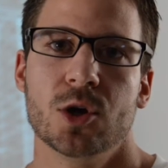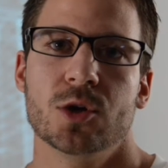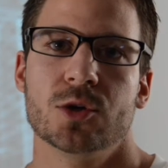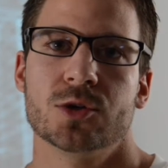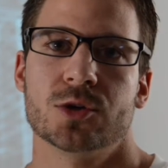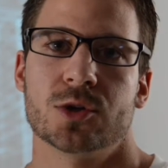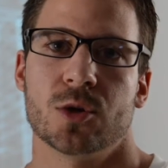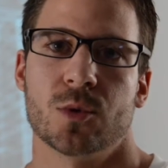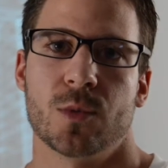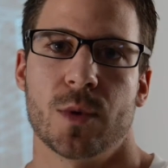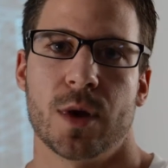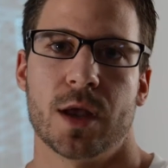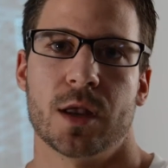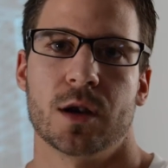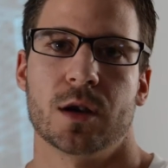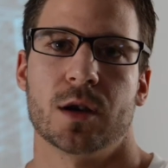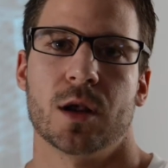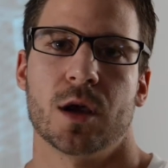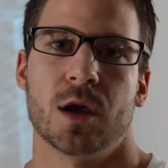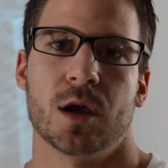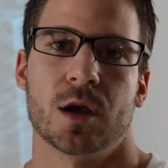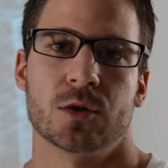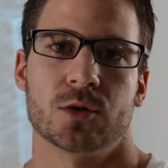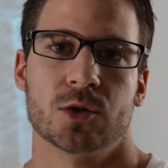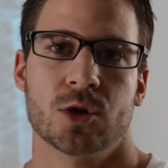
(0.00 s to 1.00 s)
So when
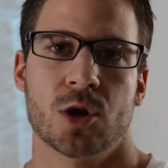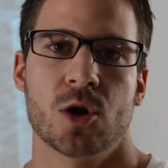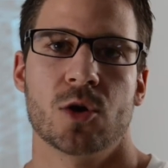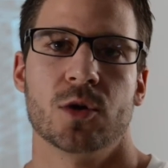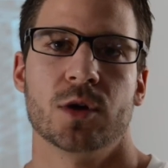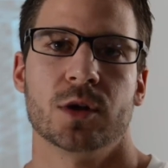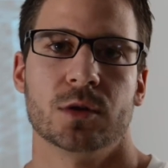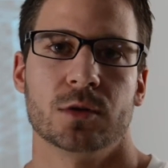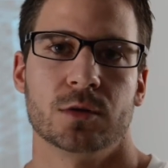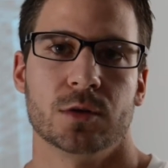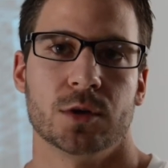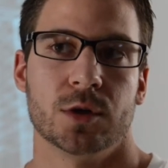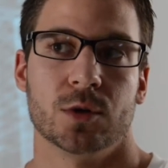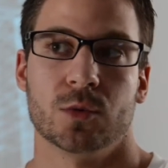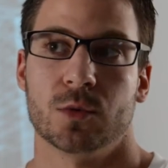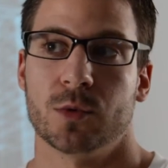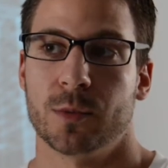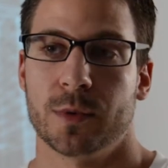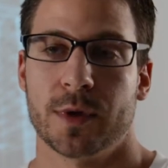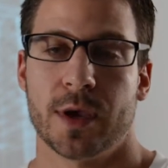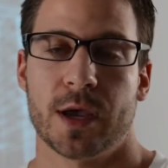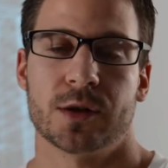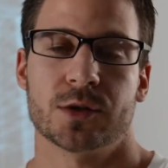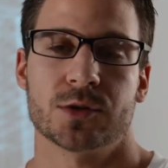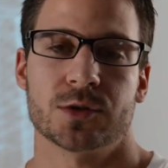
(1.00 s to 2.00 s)
coding, when
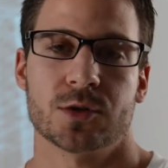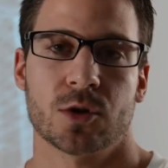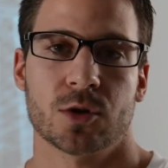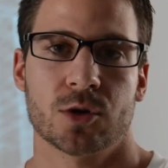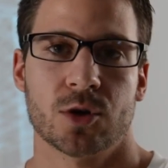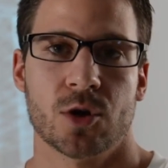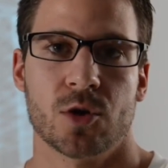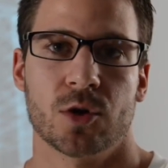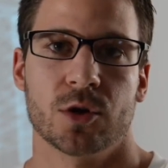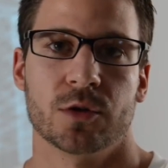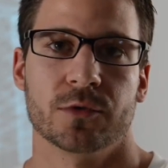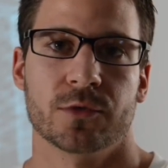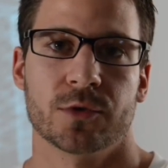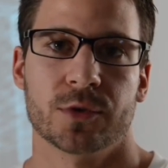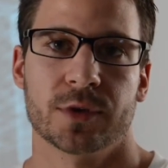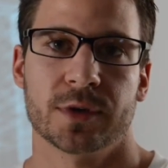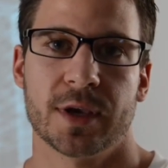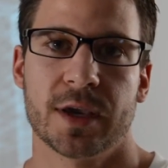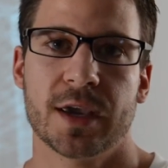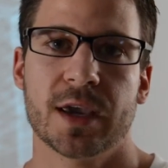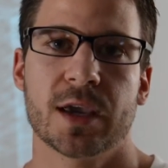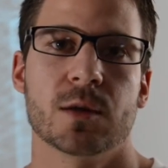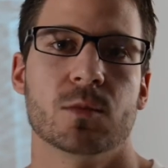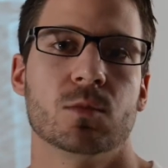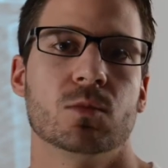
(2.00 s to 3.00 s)
we had to start coding for the
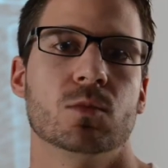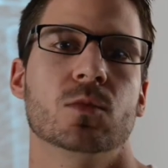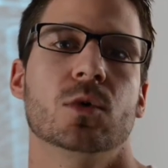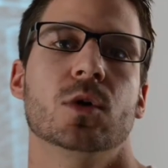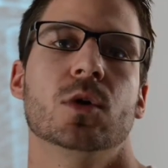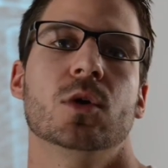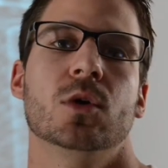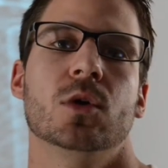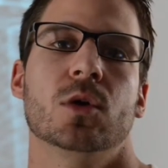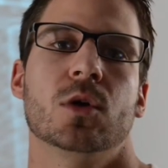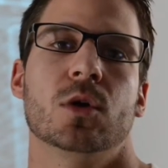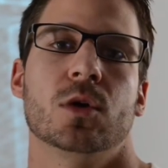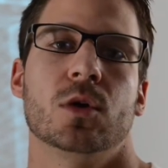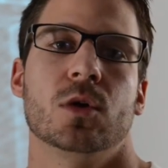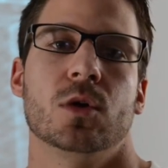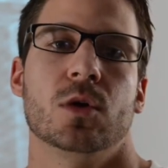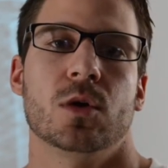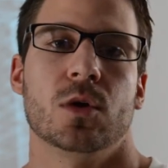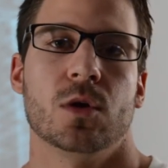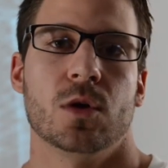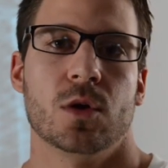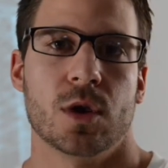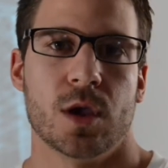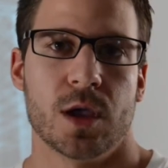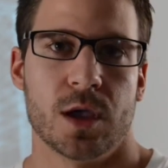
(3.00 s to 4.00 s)
game,
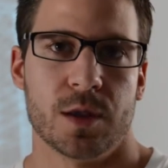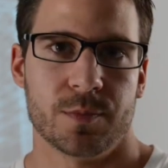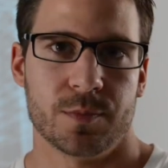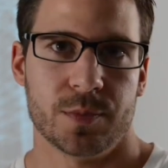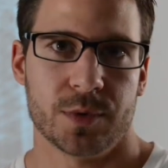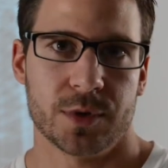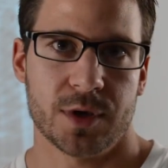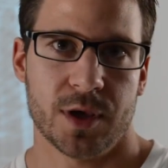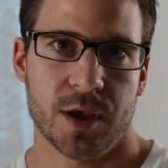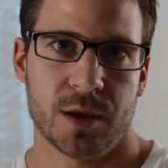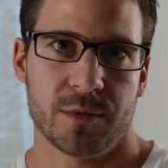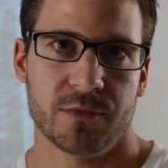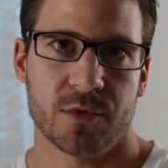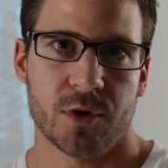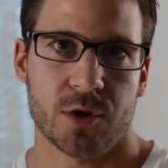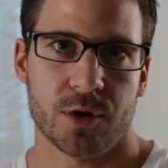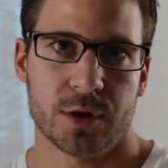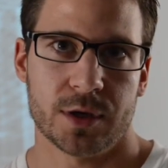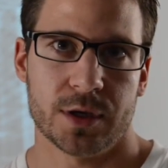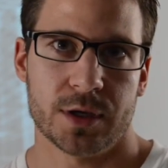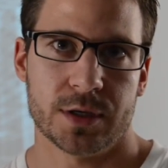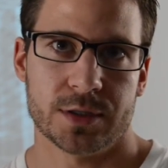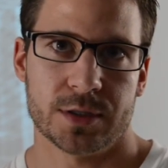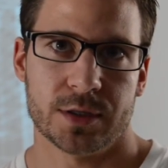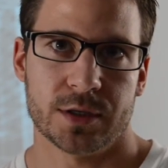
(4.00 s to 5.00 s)
it became
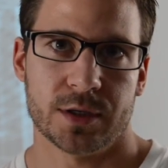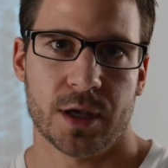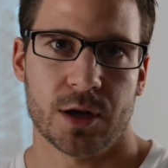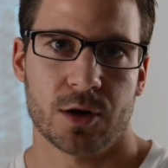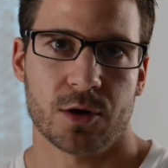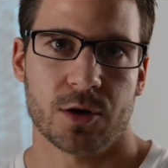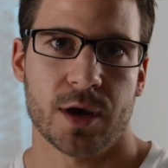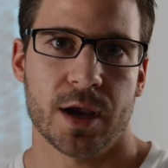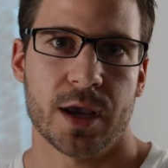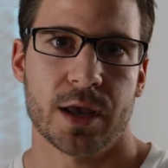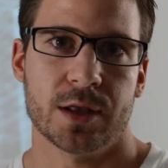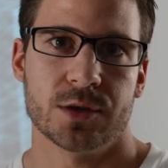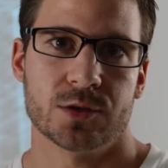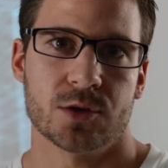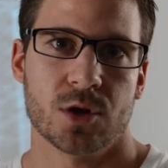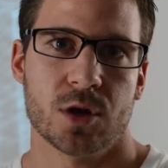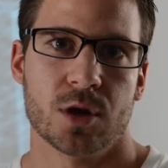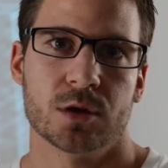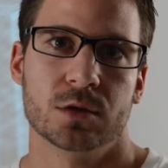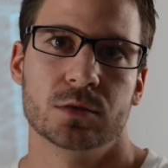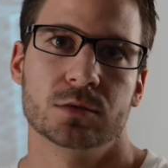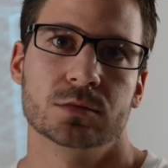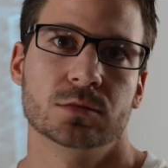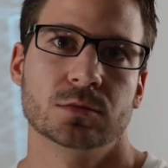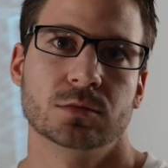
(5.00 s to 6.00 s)
very easy to get our hands on.